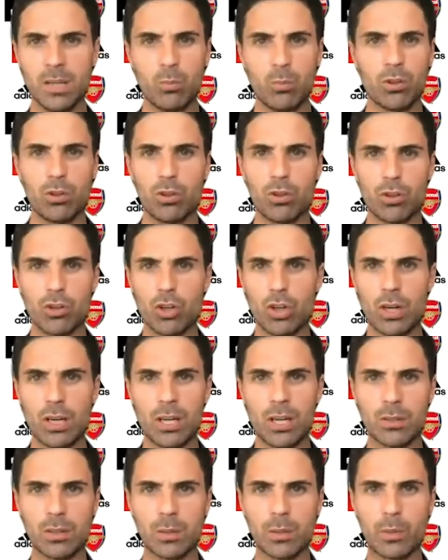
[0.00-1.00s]
We don't know
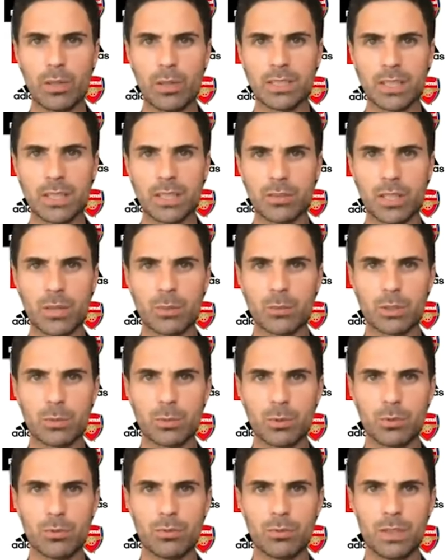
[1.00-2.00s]
how the players are going to
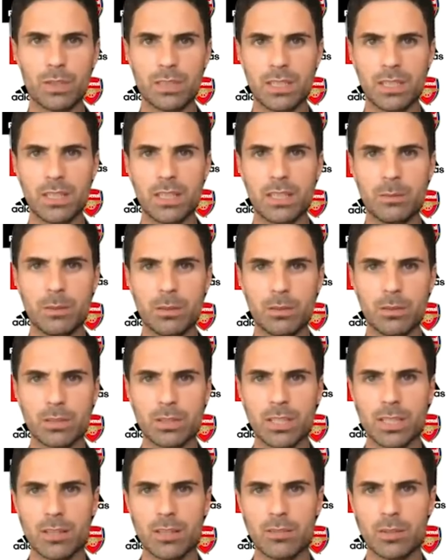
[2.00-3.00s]
respond physically because
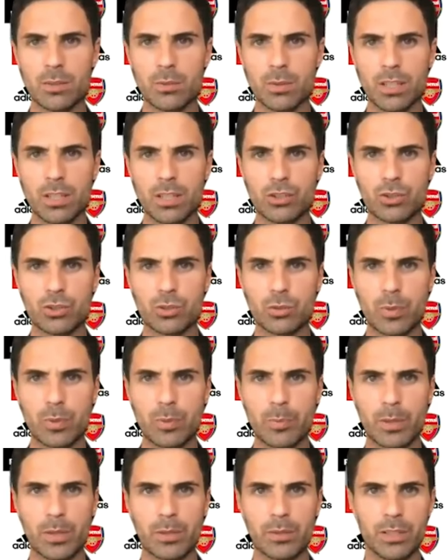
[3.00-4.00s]
they have a really short
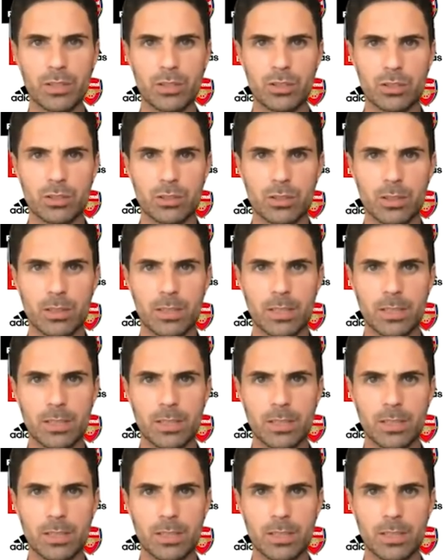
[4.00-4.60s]
preparation,